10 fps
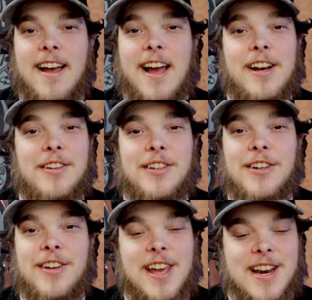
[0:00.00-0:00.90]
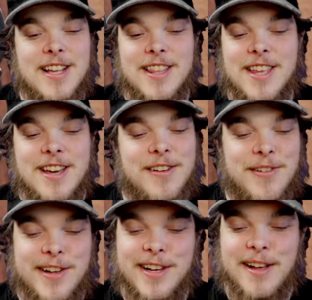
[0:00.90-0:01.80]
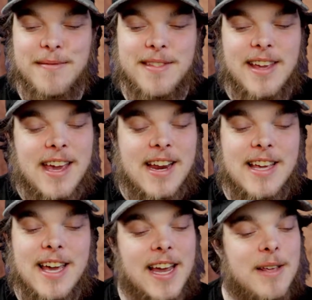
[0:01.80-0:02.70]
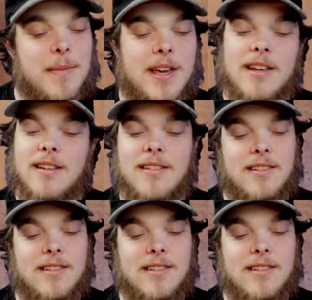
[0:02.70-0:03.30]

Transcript: I don't know anything when it comes, any anime.